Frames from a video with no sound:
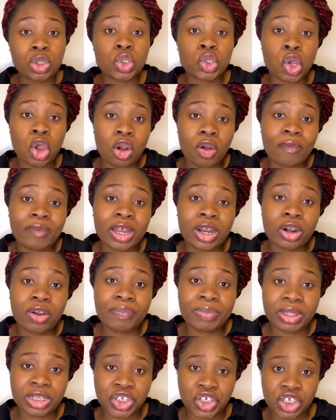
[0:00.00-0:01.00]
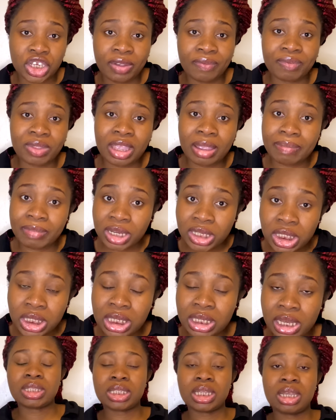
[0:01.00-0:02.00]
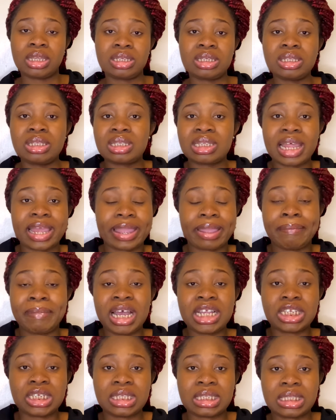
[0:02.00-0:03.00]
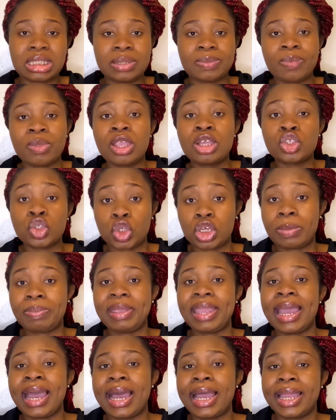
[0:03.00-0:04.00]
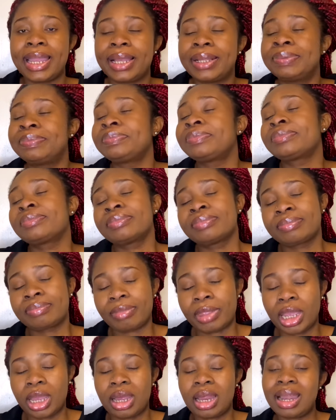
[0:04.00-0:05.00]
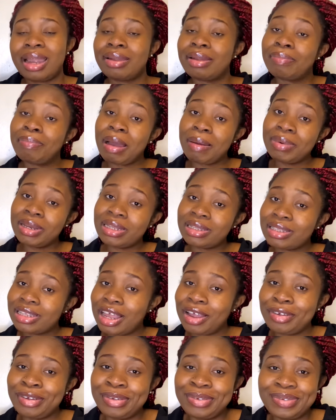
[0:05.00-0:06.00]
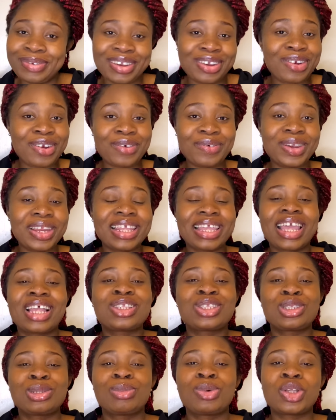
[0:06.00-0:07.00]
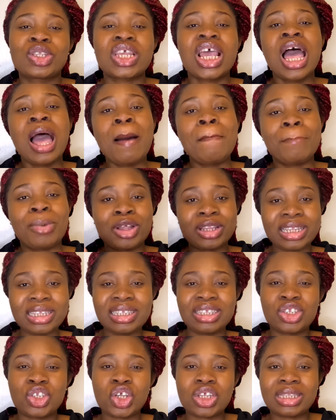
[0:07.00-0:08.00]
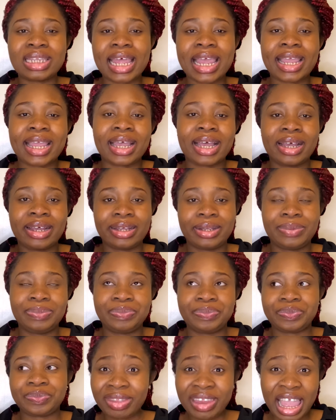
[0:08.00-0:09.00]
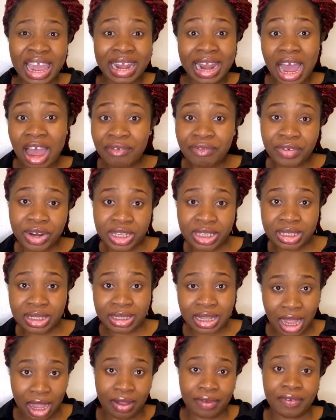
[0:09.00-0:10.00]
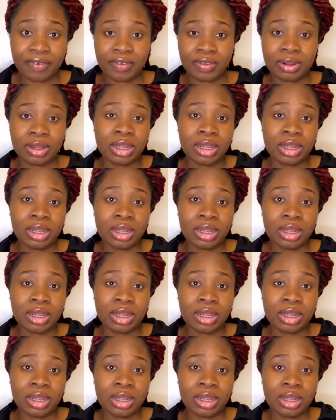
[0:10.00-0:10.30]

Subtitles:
to cover up the shift immediately. Saying this is like emergency. So they pay higher. Yeah, and the permanent staff, they don't really get too much. But this is just like an average staff.